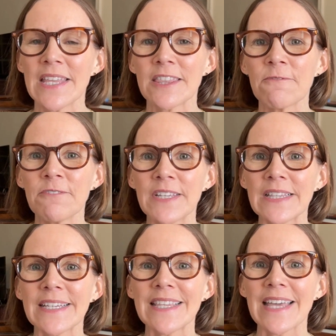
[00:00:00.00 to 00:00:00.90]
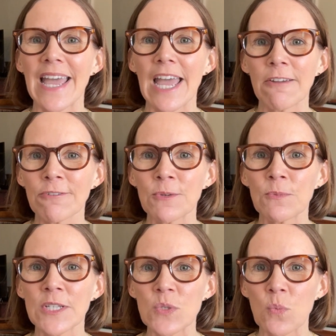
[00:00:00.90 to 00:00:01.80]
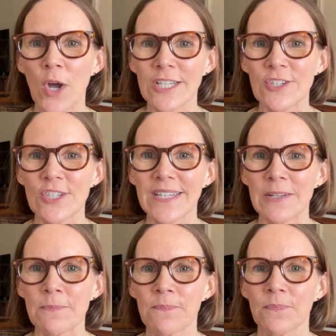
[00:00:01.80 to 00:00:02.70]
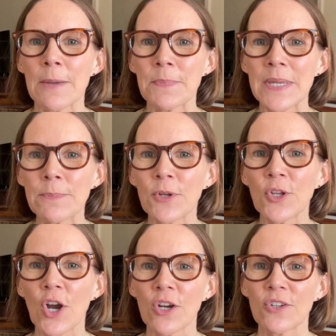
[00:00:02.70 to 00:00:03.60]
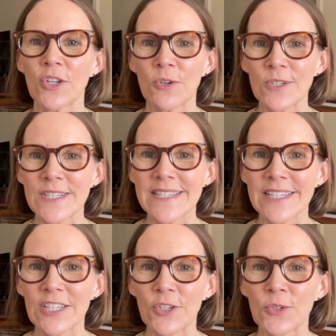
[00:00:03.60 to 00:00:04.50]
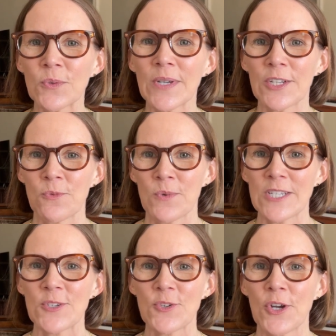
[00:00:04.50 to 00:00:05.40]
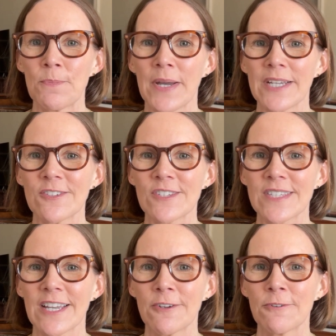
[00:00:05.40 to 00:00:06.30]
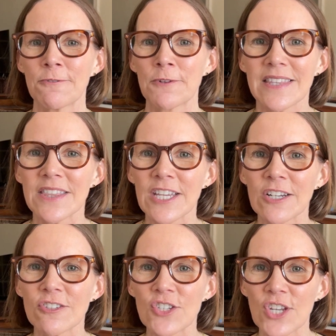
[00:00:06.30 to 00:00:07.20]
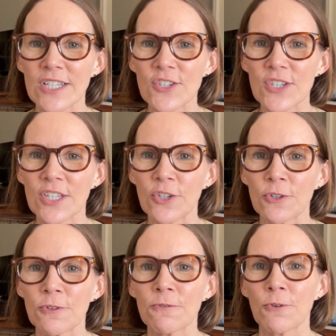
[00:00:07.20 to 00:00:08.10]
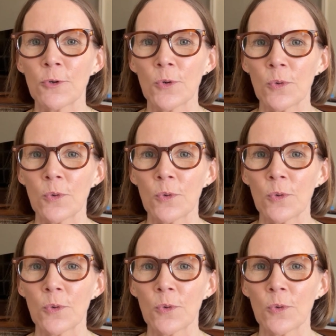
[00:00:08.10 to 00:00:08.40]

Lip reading: The feeling that everyone's watching, that people are noticing you in a restaurant by yourself, that they're judging you for